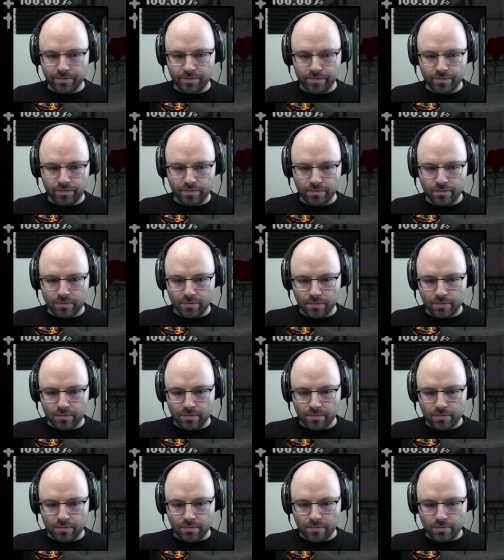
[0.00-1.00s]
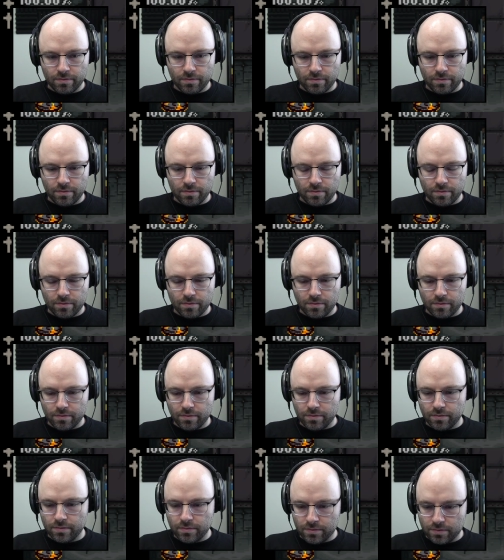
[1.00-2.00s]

Nothing is said.